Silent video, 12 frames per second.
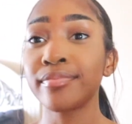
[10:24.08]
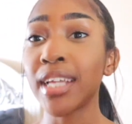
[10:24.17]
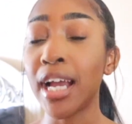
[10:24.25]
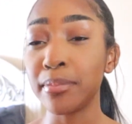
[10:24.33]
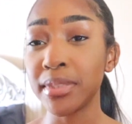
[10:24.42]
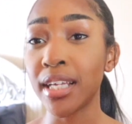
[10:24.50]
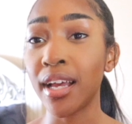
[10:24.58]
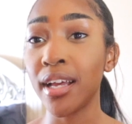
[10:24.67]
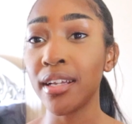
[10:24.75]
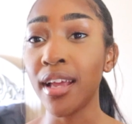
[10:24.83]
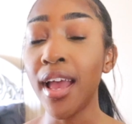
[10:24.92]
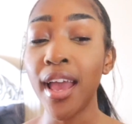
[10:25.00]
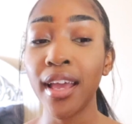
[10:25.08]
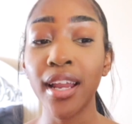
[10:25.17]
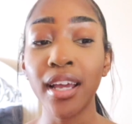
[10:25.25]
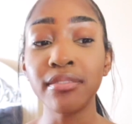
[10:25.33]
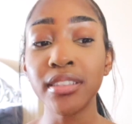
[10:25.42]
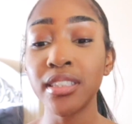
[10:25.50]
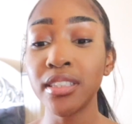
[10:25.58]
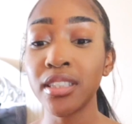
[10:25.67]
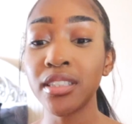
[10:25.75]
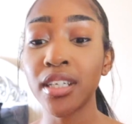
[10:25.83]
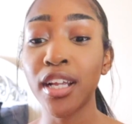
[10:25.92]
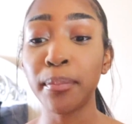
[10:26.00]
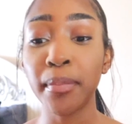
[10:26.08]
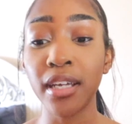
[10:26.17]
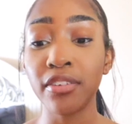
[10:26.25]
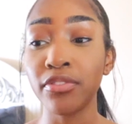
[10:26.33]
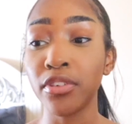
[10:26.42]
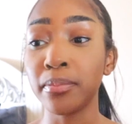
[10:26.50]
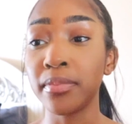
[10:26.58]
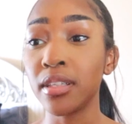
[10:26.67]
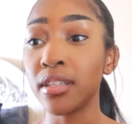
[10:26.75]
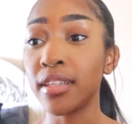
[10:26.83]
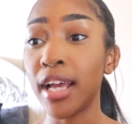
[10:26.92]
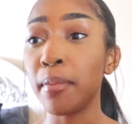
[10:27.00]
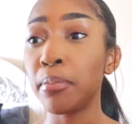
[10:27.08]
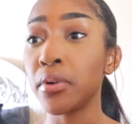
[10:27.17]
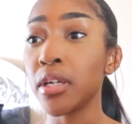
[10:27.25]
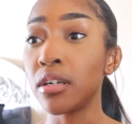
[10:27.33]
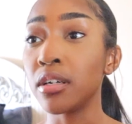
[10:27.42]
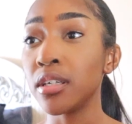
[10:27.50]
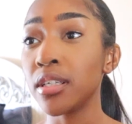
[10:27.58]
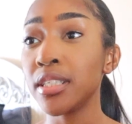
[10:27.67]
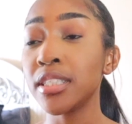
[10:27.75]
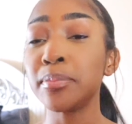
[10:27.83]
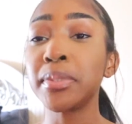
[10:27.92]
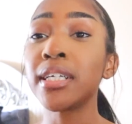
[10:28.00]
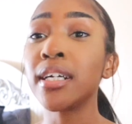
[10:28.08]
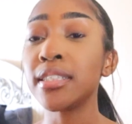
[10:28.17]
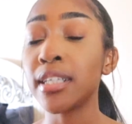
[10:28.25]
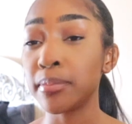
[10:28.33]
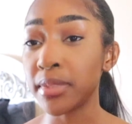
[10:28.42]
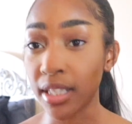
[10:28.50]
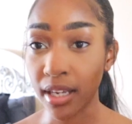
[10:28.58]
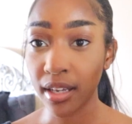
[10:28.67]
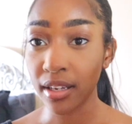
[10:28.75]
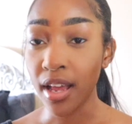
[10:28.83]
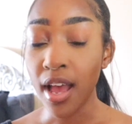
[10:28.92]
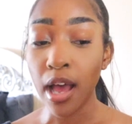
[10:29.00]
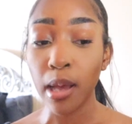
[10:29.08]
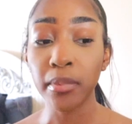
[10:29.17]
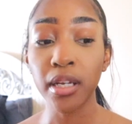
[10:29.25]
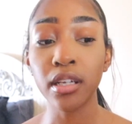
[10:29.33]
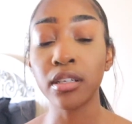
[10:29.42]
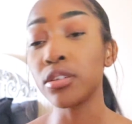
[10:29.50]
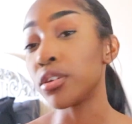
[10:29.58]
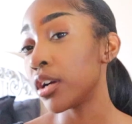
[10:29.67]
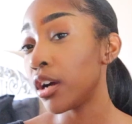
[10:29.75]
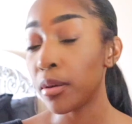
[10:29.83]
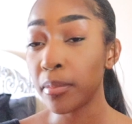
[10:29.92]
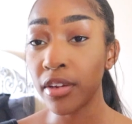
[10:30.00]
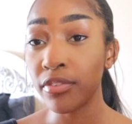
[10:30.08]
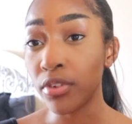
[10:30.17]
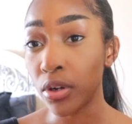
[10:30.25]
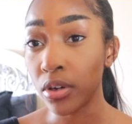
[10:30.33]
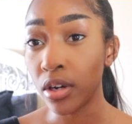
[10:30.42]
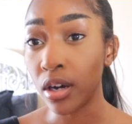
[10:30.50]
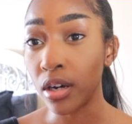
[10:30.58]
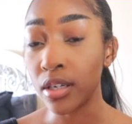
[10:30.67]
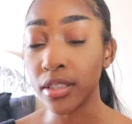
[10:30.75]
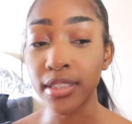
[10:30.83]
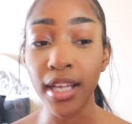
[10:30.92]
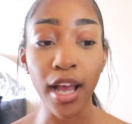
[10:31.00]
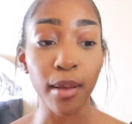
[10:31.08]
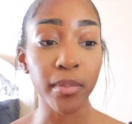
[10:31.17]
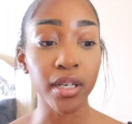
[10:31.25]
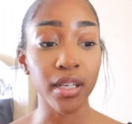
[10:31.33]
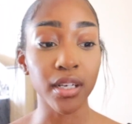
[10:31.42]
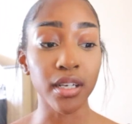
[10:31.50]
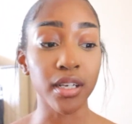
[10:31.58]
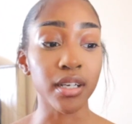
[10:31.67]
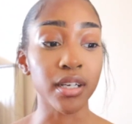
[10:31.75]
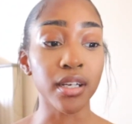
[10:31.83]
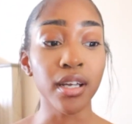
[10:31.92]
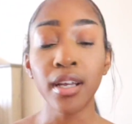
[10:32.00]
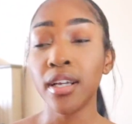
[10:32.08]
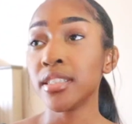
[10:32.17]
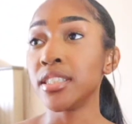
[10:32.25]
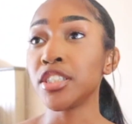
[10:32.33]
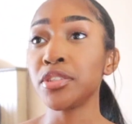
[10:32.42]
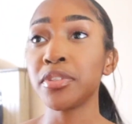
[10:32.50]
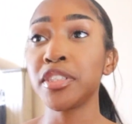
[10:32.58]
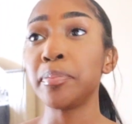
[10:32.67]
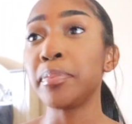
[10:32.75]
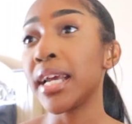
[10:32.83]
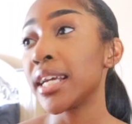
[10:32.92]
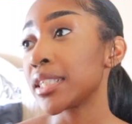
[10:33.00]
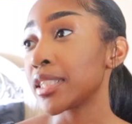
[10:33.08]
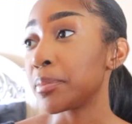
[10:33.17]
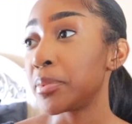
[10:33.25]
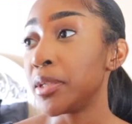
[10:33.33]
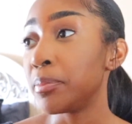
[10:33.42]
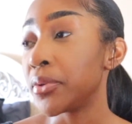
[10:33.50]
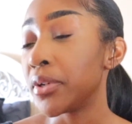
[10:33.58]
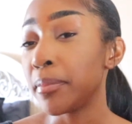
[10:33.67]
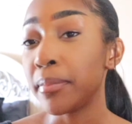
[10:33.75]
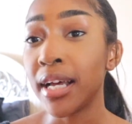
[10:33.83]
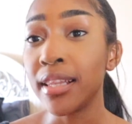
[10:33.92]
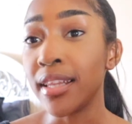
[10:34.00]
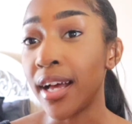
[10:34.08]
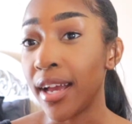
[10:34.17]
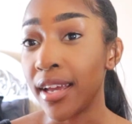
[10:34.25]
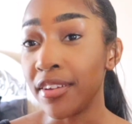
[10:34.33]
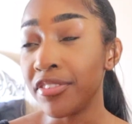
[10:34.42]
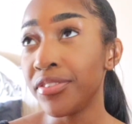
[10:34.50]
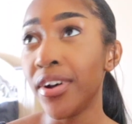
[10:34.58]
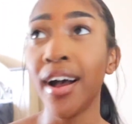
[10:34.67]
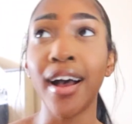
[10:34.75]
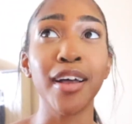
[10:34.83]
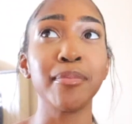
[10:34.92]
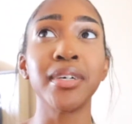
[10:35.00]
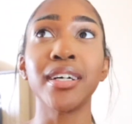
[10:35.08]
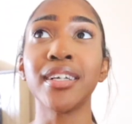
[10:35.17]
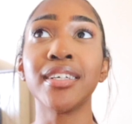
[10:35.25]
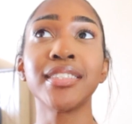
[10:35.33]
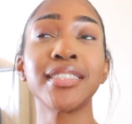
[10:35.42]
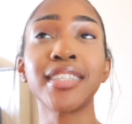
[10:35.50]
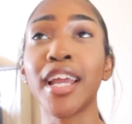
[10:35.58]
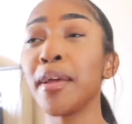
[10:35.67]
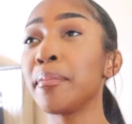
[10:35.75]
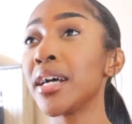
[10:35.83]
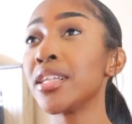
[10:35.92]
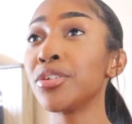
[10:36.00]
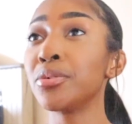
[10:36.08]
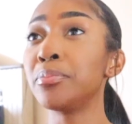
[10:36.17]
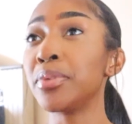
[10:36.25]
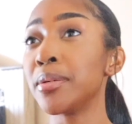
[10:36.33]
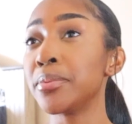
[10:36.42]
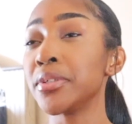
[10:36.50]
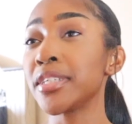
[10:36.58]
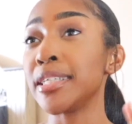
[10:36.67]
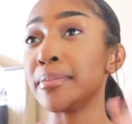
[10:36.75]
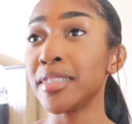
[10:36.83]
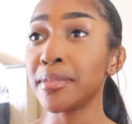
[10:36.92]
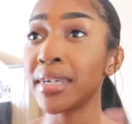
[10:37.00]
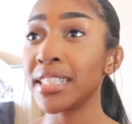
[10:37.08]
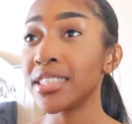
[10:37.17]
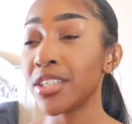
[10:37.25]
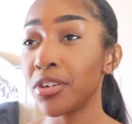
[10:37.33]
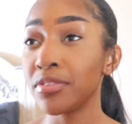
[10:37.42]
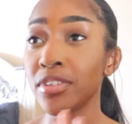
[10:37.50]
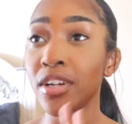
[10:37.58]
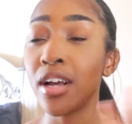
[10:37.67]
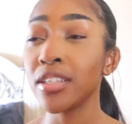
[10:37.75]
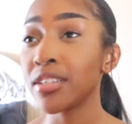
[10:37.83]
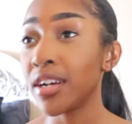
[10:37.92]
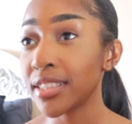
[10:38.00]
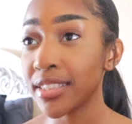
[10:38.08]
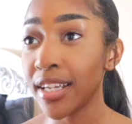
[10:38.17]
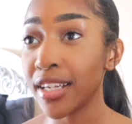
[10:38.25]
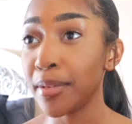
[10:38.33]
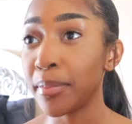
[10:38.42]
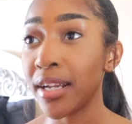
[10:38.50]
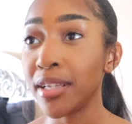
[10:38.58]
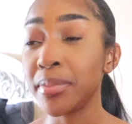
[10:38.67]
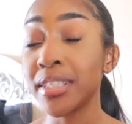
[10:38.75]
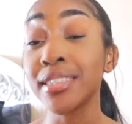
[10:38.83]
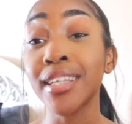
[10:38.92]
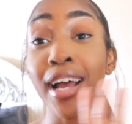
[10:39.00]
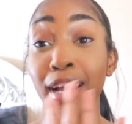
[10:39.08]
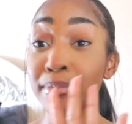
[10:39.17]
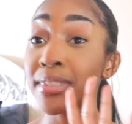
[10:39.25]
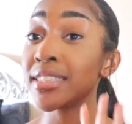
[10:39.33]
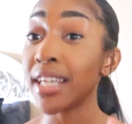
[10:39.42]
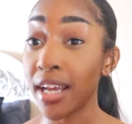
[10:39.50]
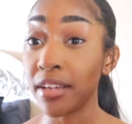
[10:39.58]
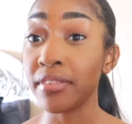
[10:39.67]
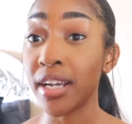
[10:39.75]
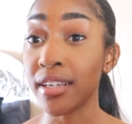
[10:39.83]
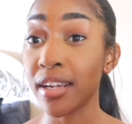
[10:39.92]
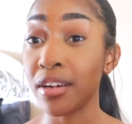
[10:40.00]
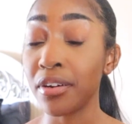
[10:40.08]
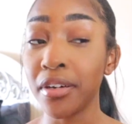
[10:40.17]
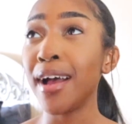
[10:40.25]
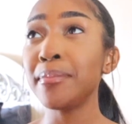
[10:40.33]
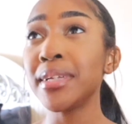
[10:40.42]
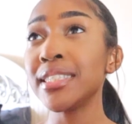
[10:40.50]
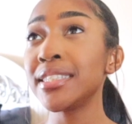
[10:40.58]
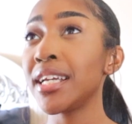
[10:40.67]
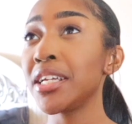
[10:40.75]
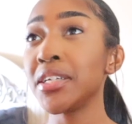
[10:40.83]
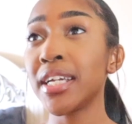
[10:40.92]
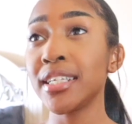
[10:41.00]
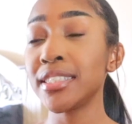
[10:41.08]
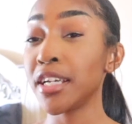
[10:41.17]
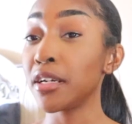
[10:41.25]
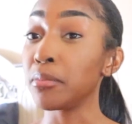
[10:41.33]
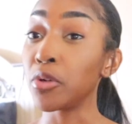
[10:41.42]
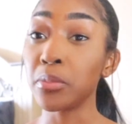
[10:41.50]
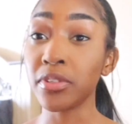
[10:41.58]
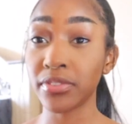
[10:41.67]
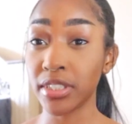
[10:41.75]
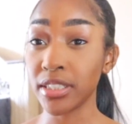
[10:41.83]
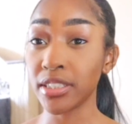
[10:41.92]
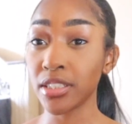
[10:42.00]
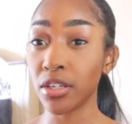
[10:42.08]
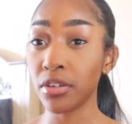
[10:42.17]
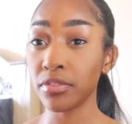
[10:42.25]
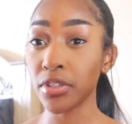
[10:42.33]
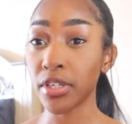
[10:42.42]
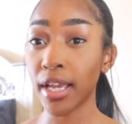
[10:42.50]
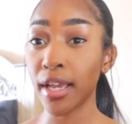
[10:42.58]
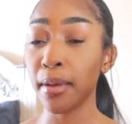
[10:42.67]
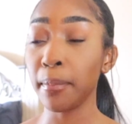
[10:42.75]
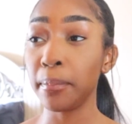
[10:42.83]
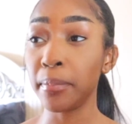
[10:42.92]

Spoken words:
I'm sad. And every decision I make from that point on is because I'm sad. I'm gonna ignore all my phone calls. I'm gonna disrespect the people in my life. I'm gonna stay in my little bubble, keep to myself, not talk to anybody because I'm sad right now. I'm not saying you can't take a moment for yourself, okay?